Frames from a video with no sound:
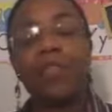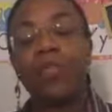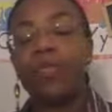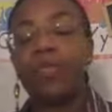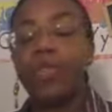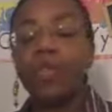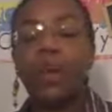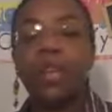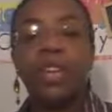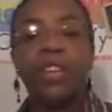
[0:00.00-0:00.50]
a
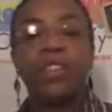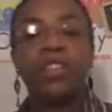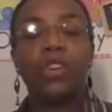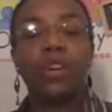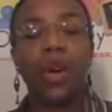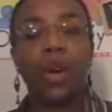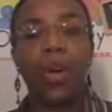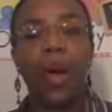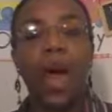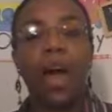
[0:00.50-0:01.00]
few minutes to
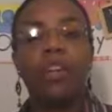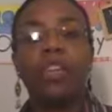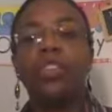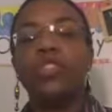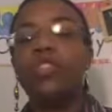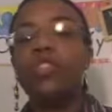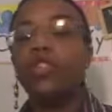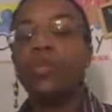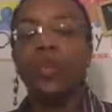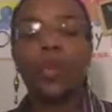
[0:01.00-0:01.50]
go out
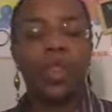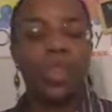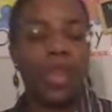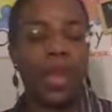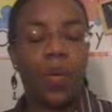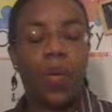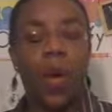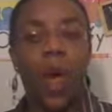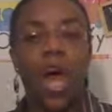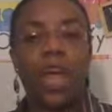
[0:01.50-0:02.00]
and do what
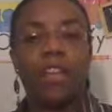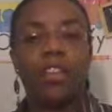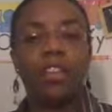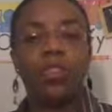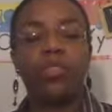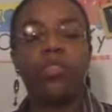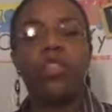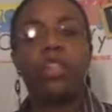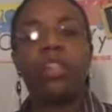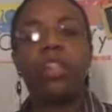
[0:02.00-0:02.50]
they want.
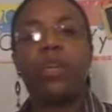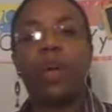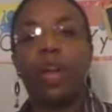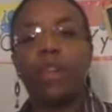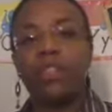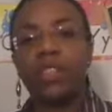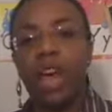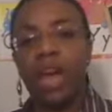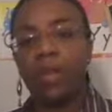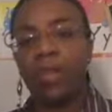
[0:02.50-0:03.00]
Usually they're
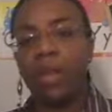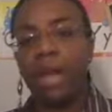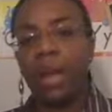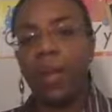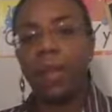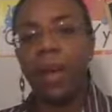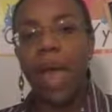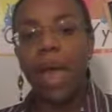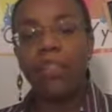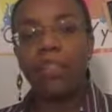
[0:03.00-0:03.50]
outside
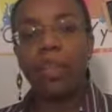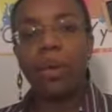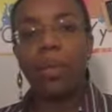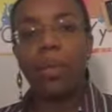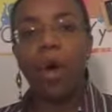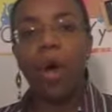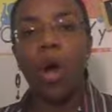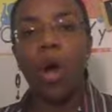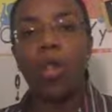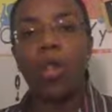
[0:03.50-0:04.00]
playing
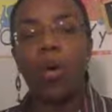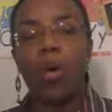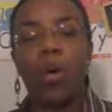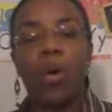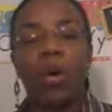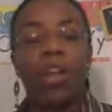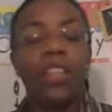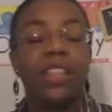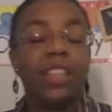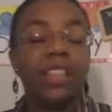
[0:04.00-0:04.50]
basketball,
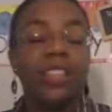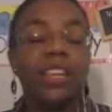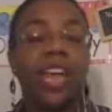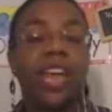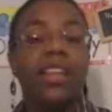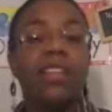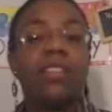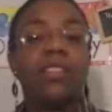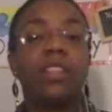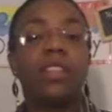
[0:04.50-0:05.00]
or in this
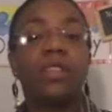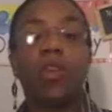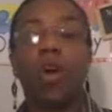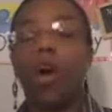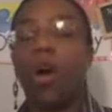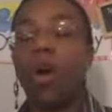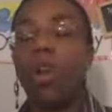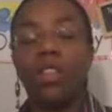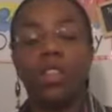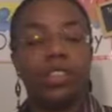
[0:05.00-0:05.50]
case, they're
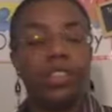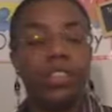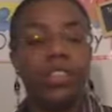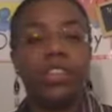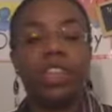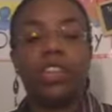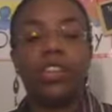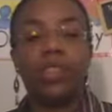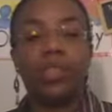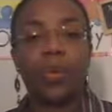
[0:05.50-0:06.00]
all into
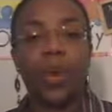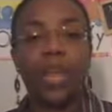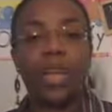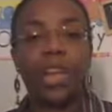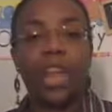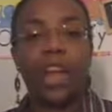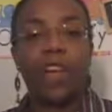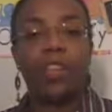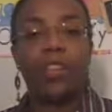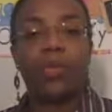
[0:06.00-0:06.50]
tennis right
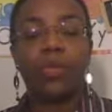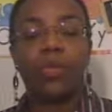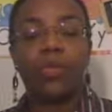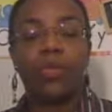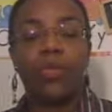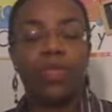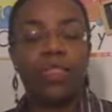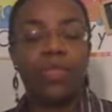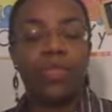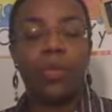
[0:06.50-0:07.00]
now.
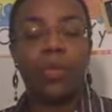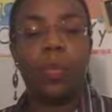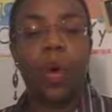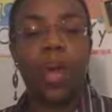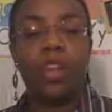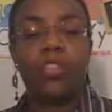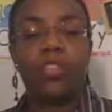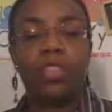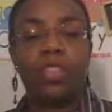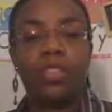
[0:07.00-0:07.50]
They've been
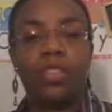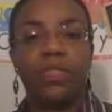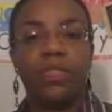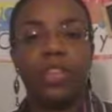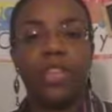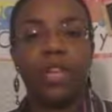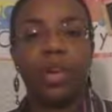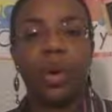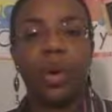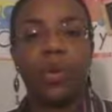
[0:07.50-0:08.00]
watching this
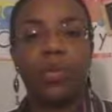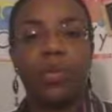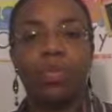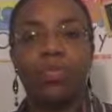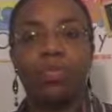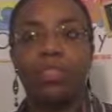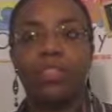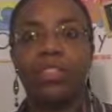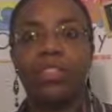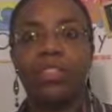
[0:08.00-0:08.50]
video, The
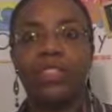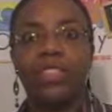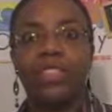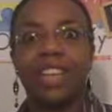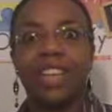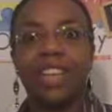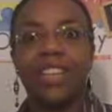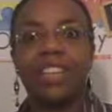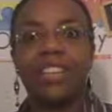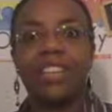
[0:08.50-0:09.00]
Prince of
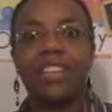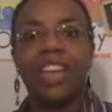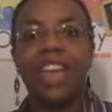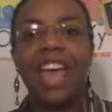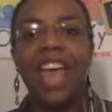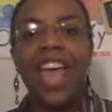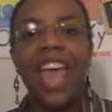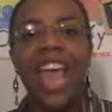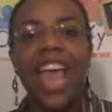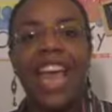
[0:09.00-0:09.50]
Tennis,
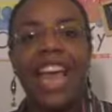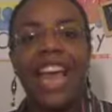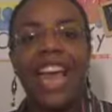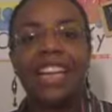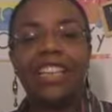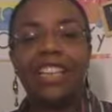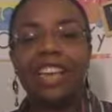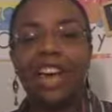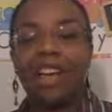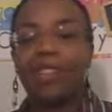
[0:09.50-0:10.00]

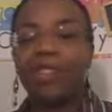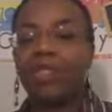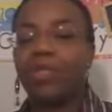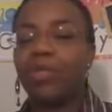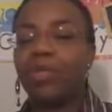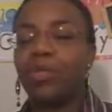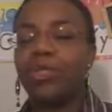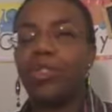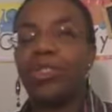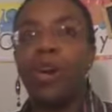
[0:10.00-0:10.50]
and so
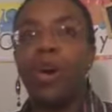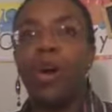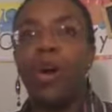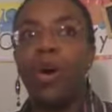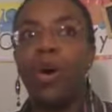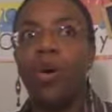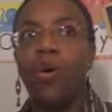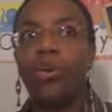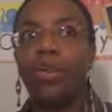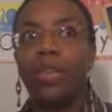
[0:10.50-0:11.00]
they're
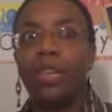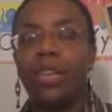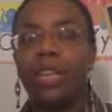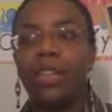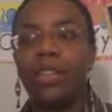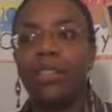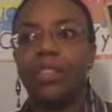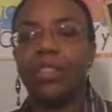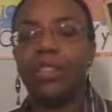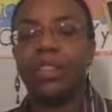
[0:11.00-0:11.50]
totally
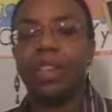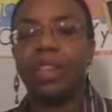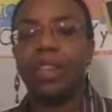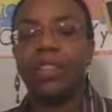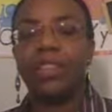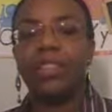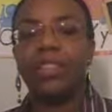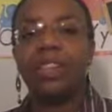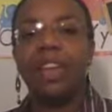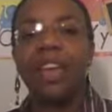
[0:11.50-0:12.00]
into
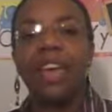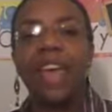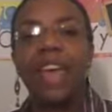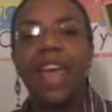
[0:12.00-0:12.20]
tennis.